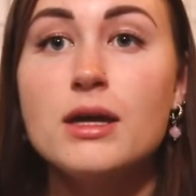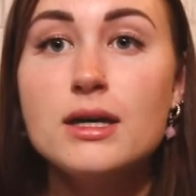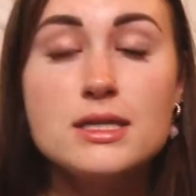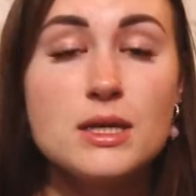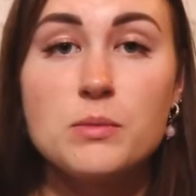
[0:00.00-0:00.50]

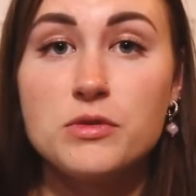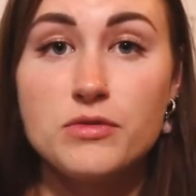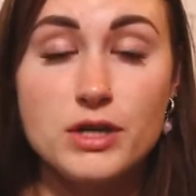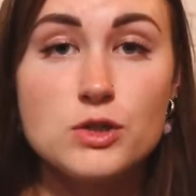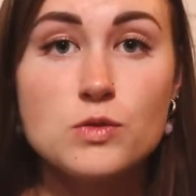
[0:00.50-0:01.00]
Same with
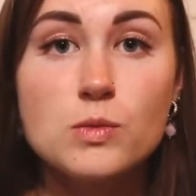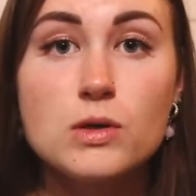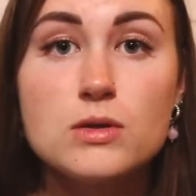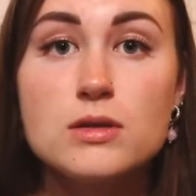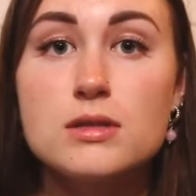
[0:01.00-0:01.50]

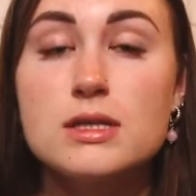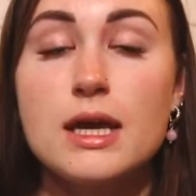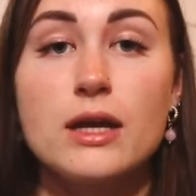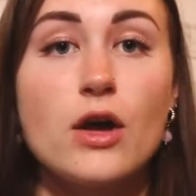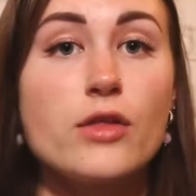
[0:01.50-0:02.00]
vegetables,
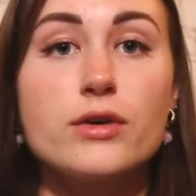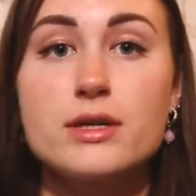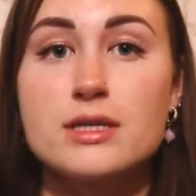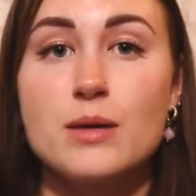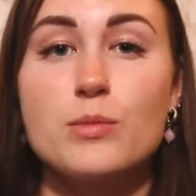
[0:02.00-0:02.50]
and other
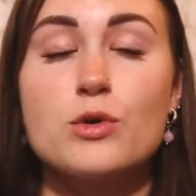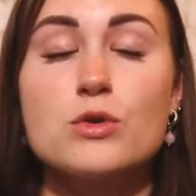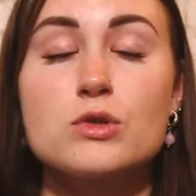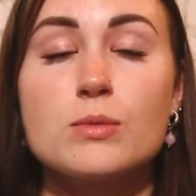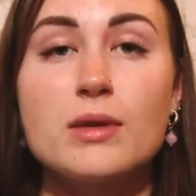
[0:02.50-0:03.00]

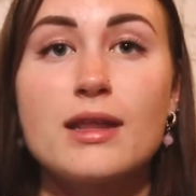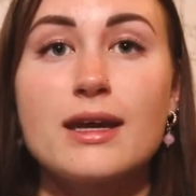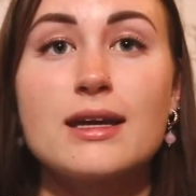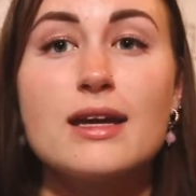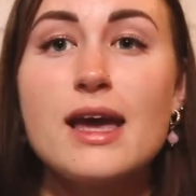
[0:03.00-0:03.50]
examples could be
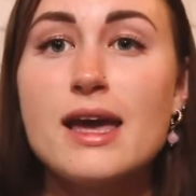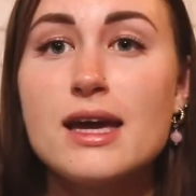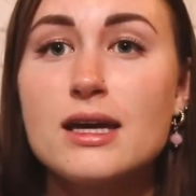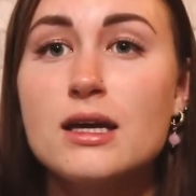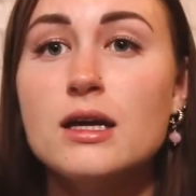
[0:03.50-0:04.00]
like an
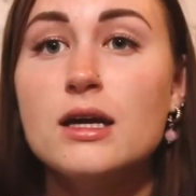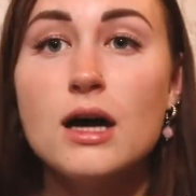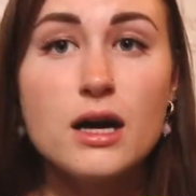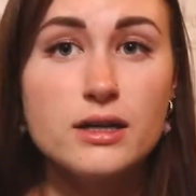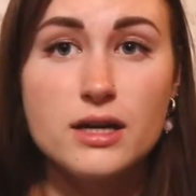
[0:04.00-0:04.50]
egg,
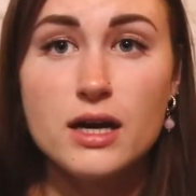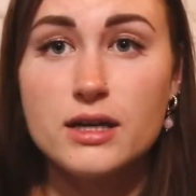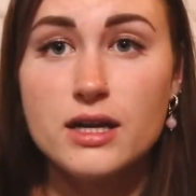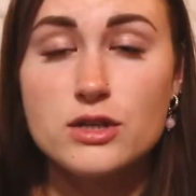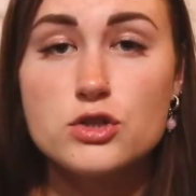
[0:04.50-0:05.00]
a nut in
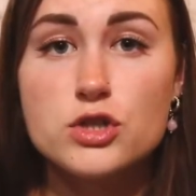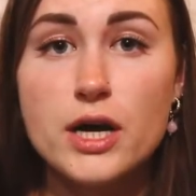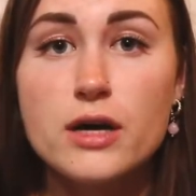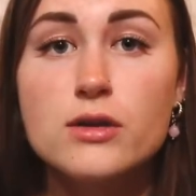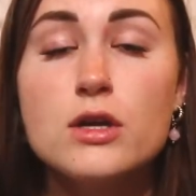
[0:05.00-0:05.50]
its
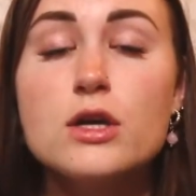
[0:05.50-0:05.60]
shell.